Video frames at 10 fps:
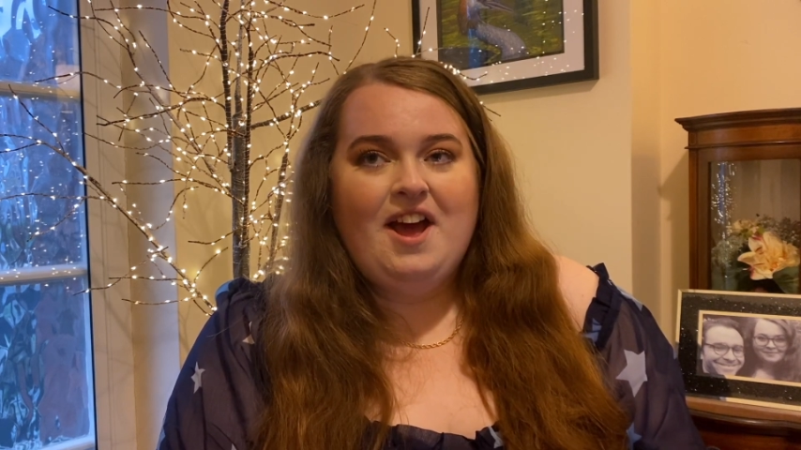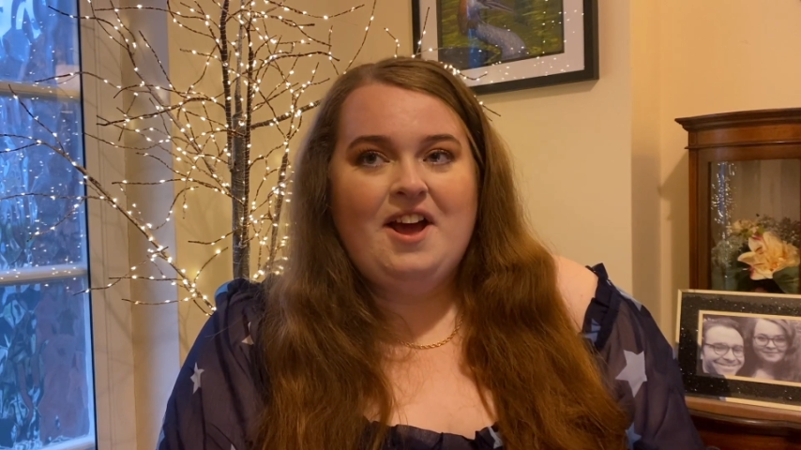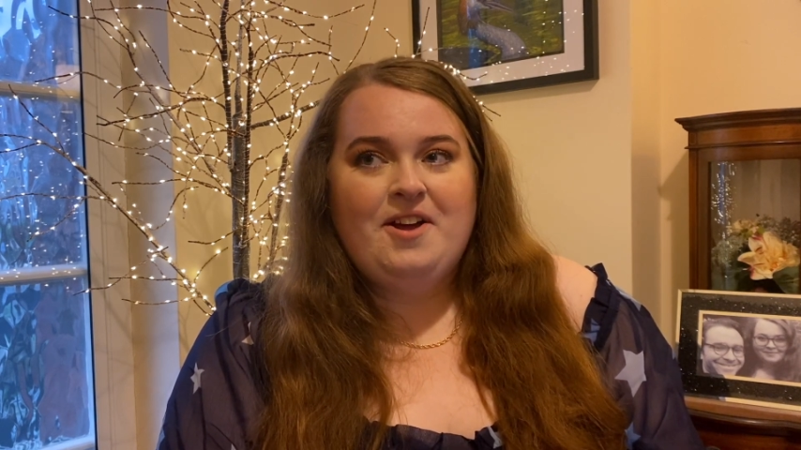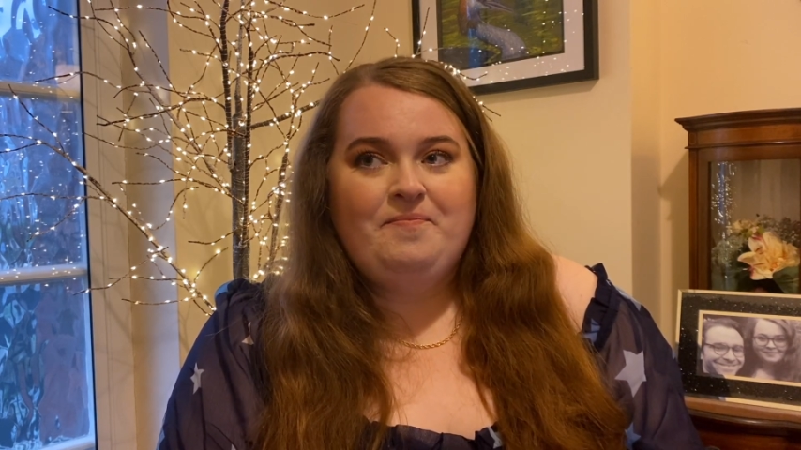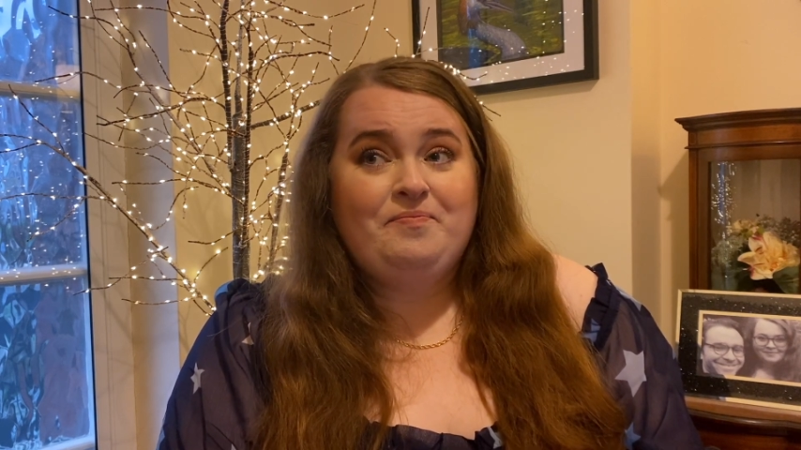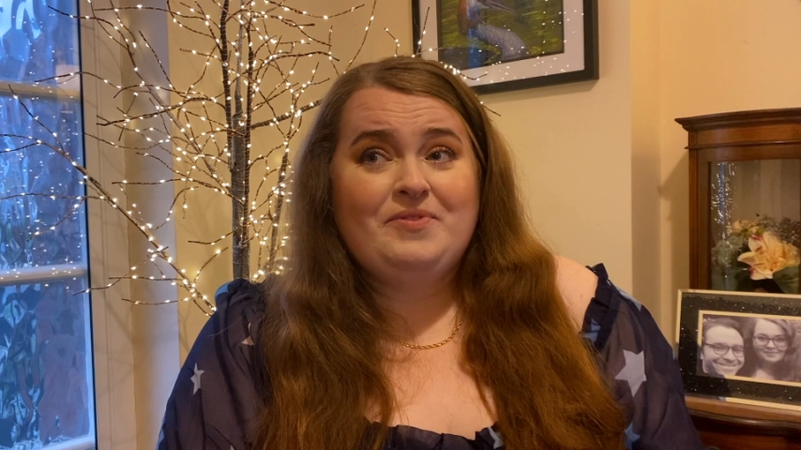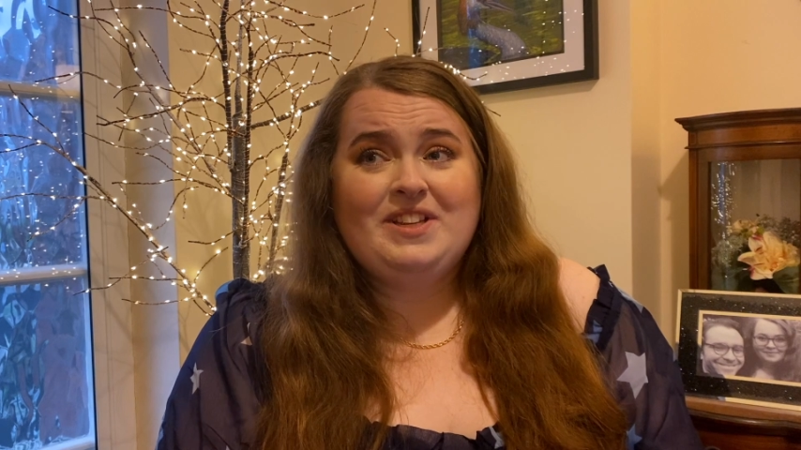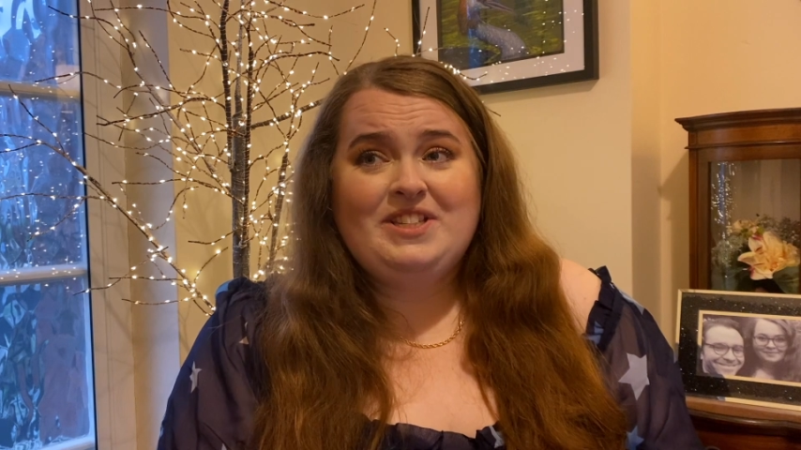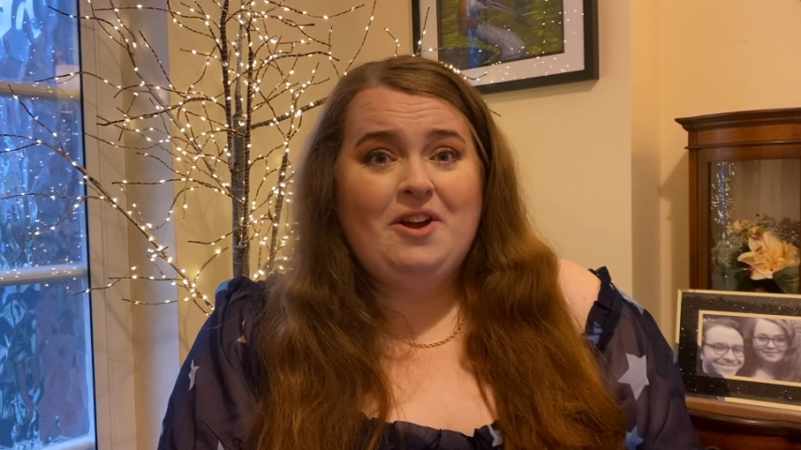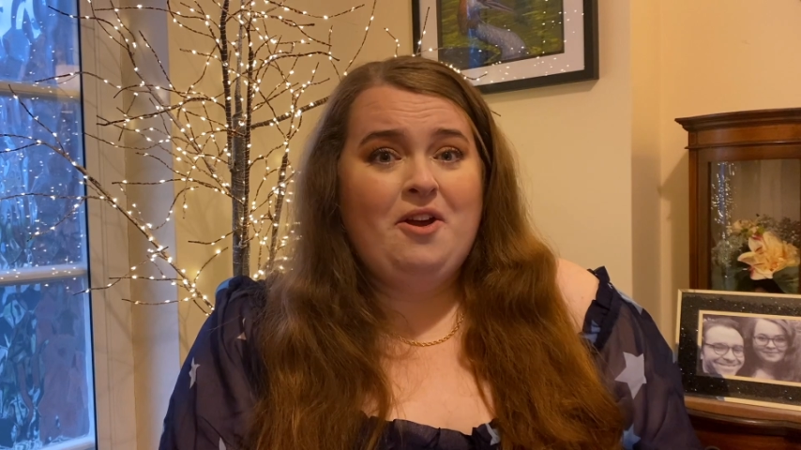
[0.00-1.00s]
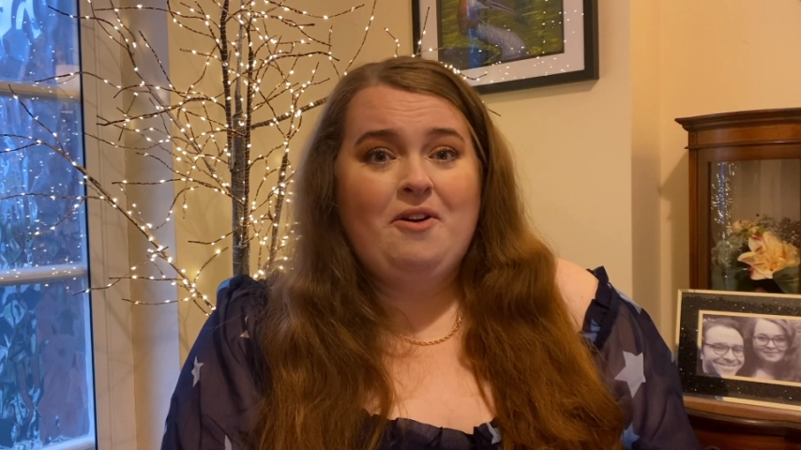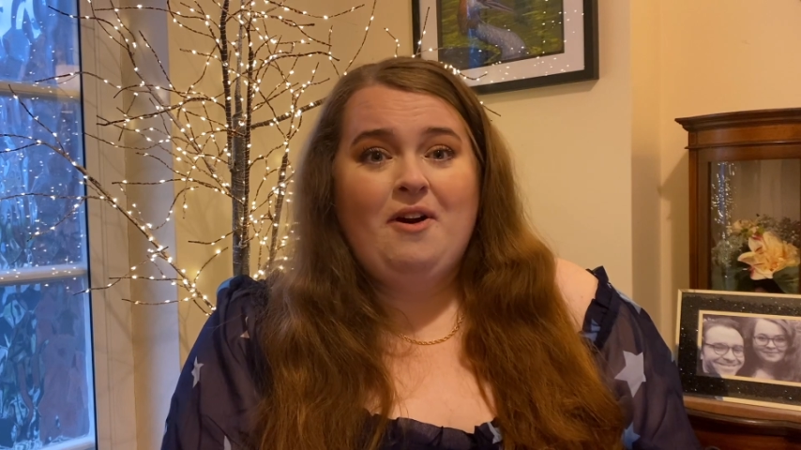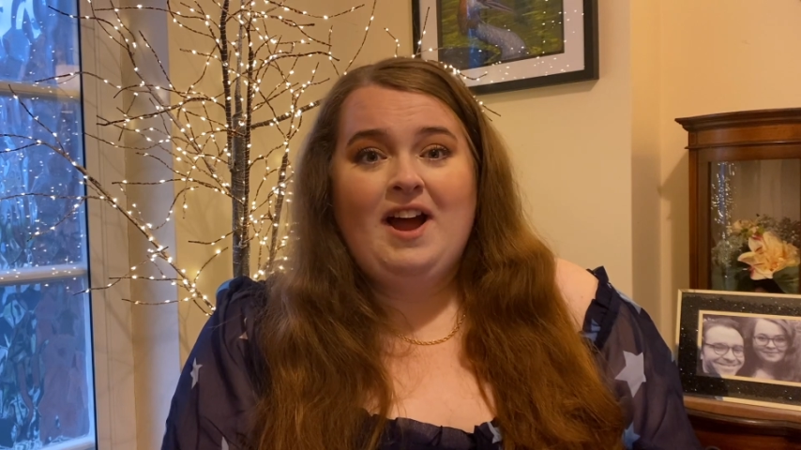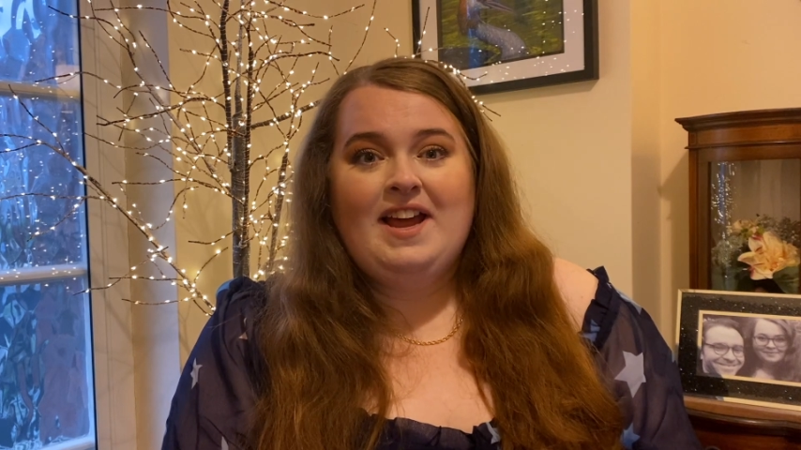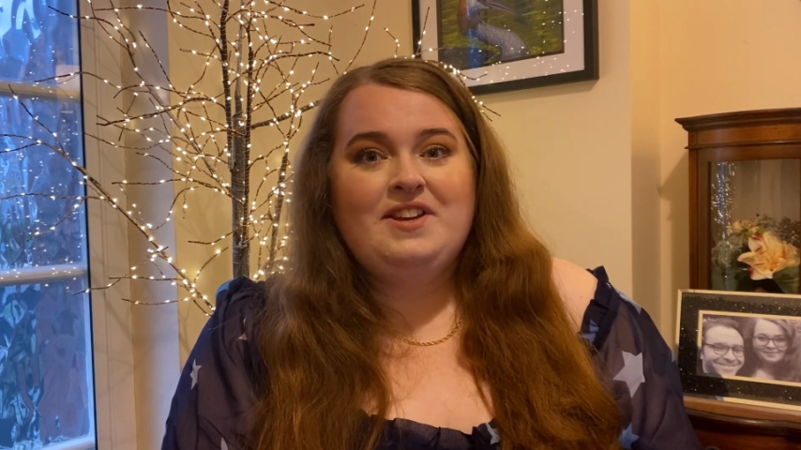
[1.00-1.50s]
Um, so
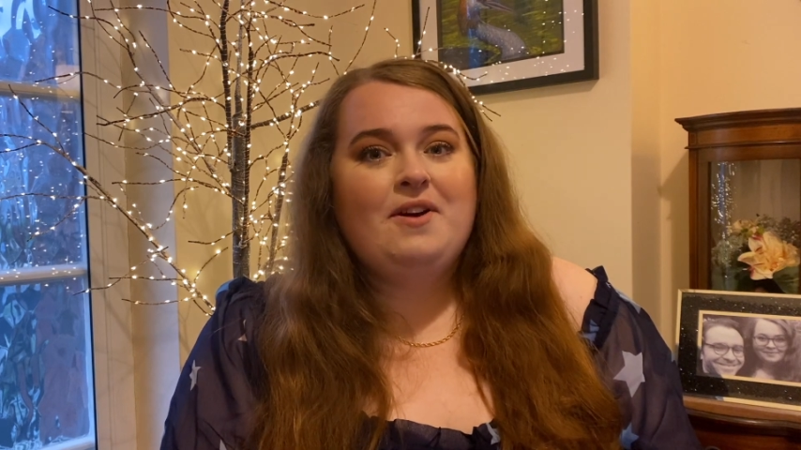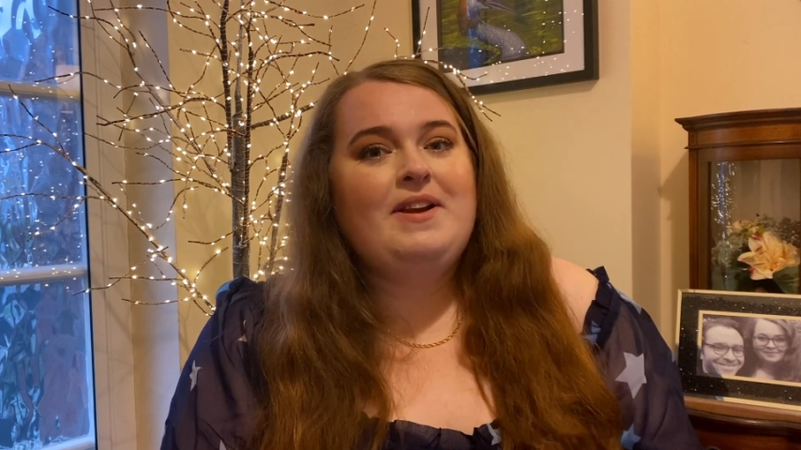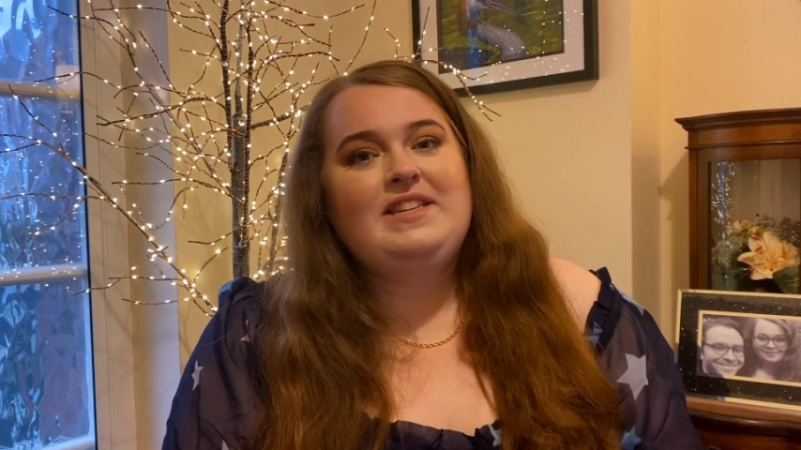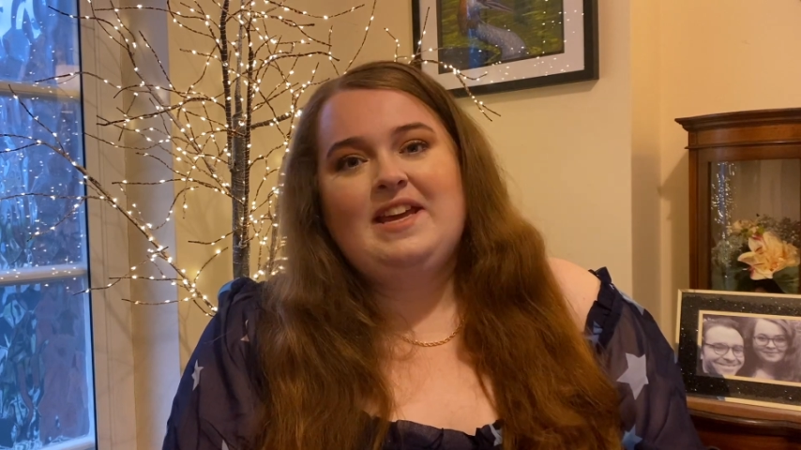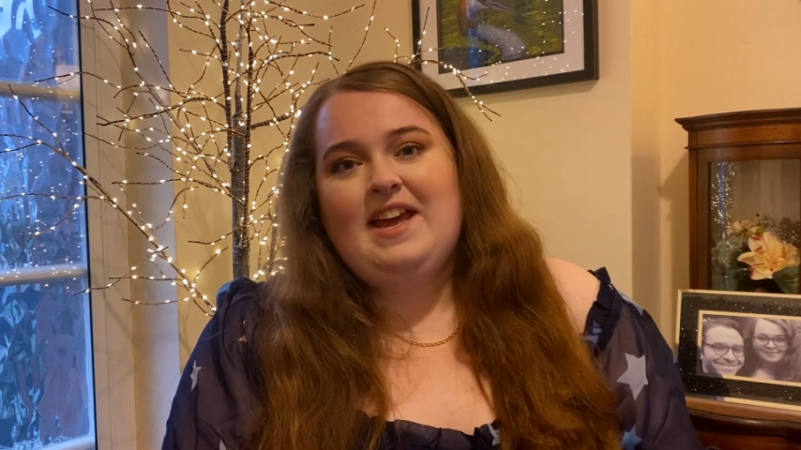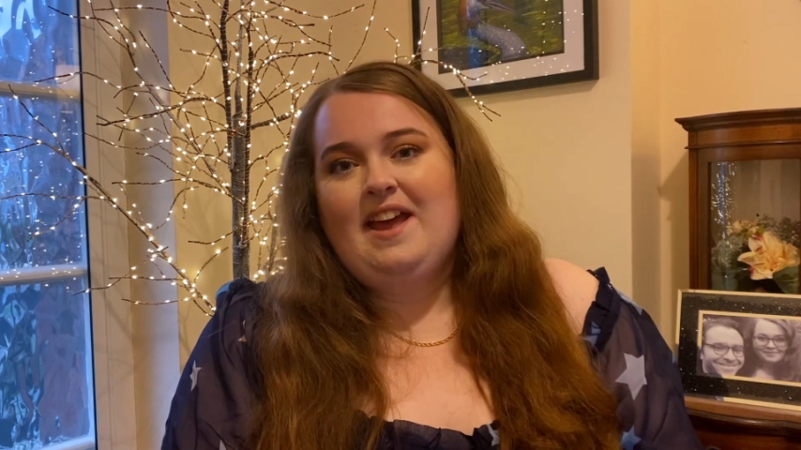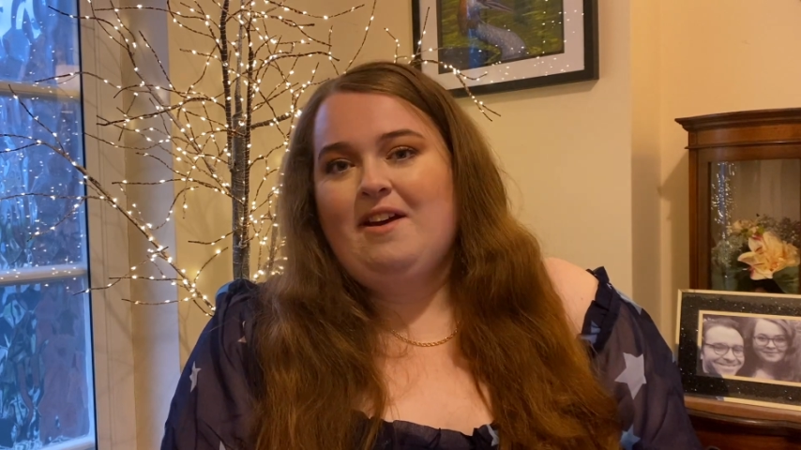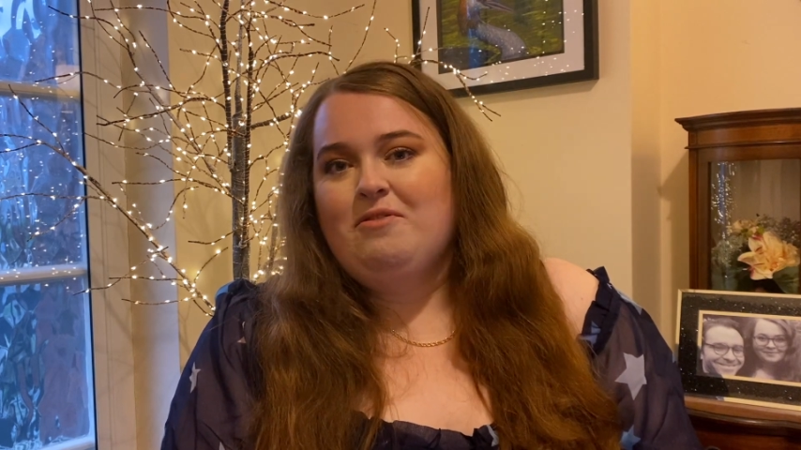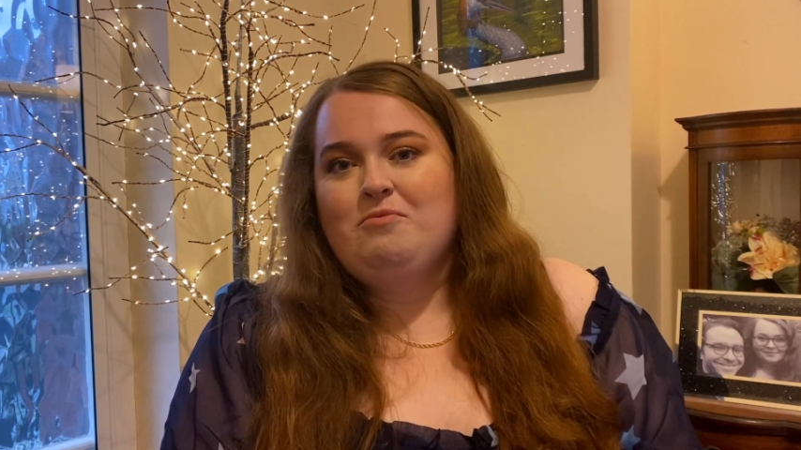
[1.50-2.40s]
I had no idea